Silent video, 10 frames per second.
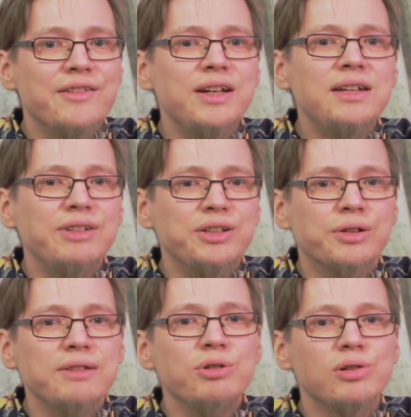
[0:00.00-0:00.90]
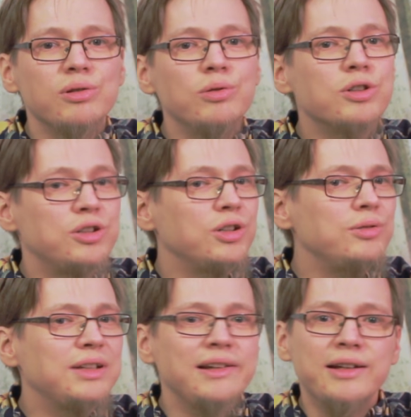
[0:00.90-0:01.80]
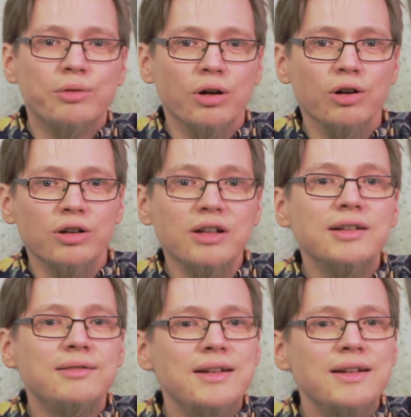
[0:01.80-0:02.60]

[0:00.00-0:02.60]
the inventory would look totally wrong.